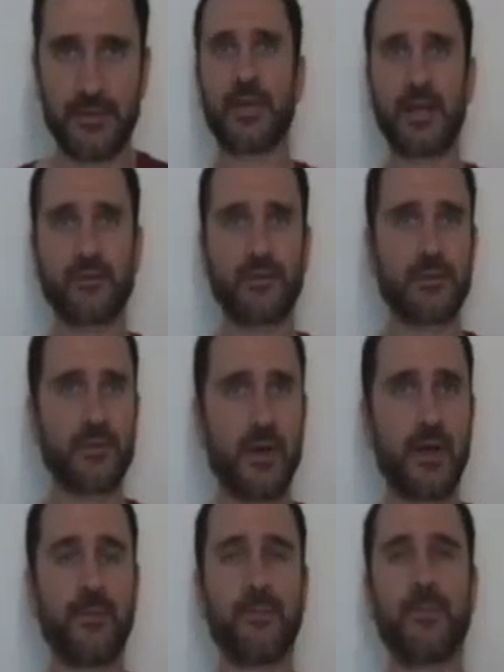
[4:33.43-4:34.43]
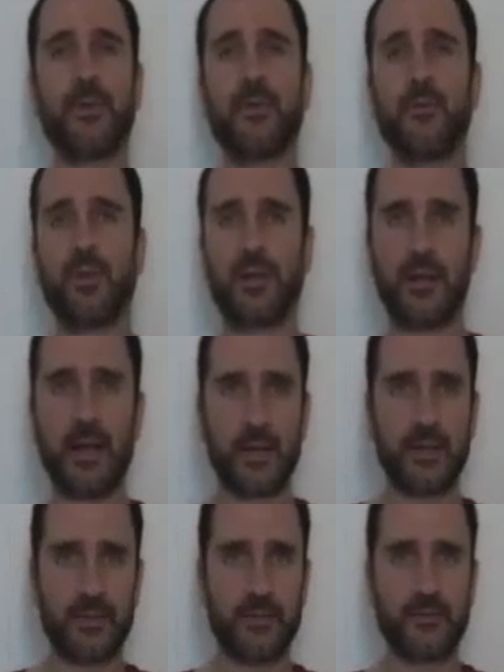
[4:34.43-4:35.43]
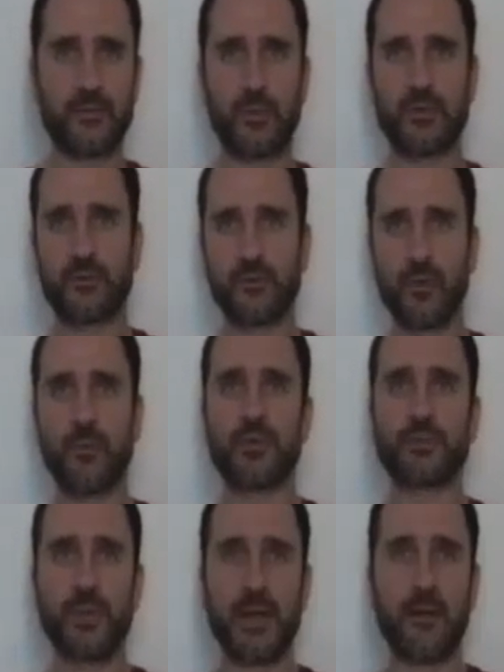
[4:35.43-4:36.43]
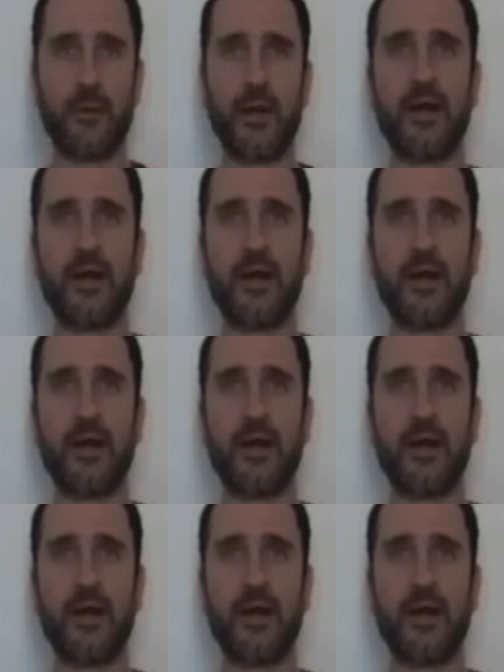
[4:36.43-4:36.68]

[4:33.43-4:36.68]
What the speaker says: That's the time when a guy like this who has so much power,